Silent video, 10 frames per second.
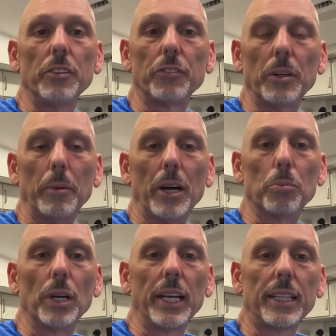from our
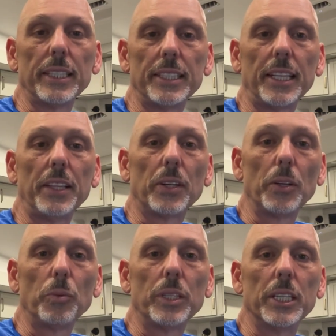Brinkley
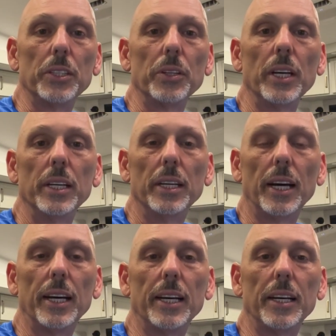
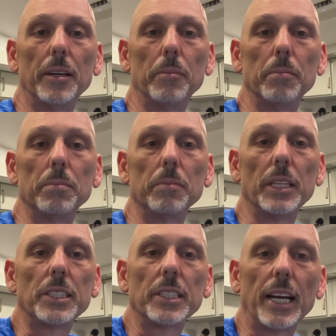Z3100.
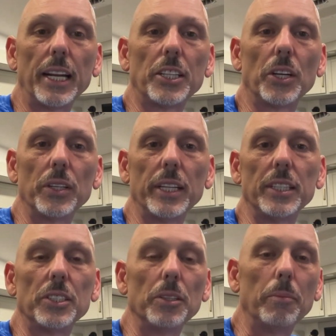This has kind of turned
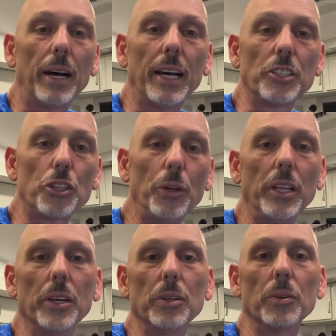into my
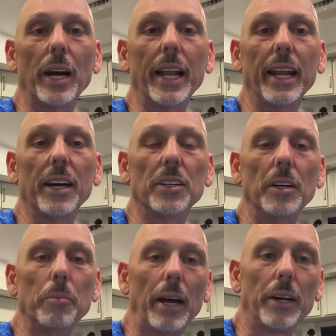studio right now.
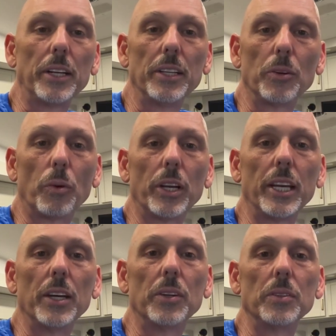I'm out here
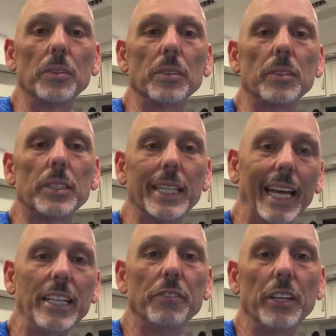working on
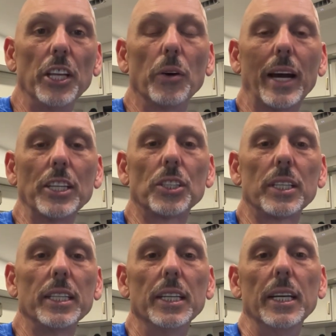today's video
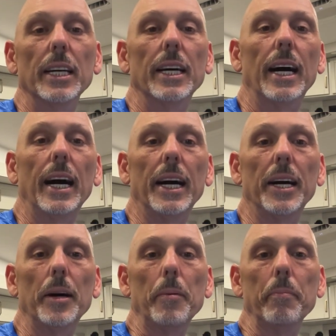actually.
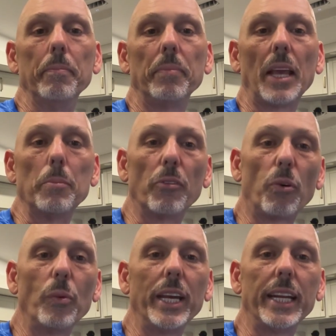And
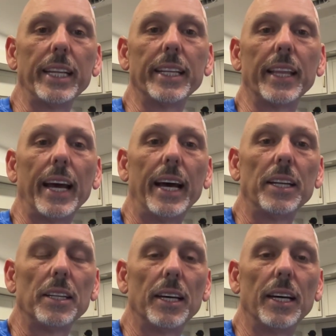before we get into that,
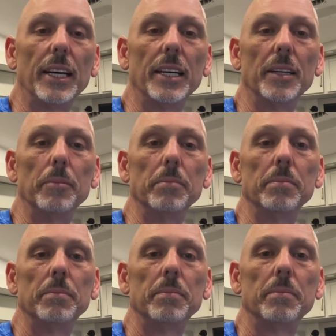
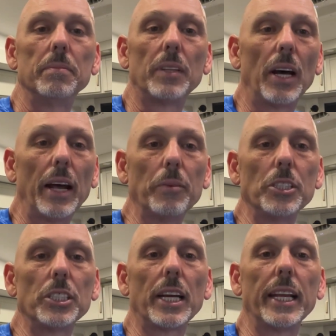thought I would
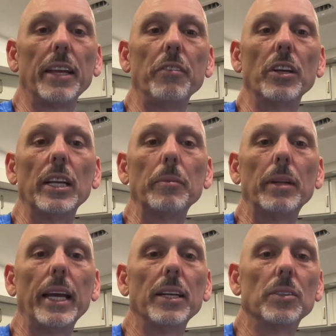just kind of give you an
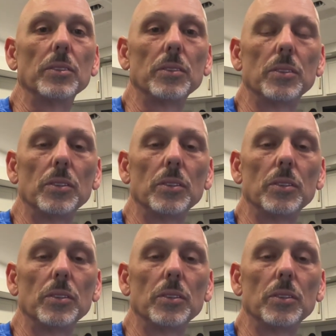update on,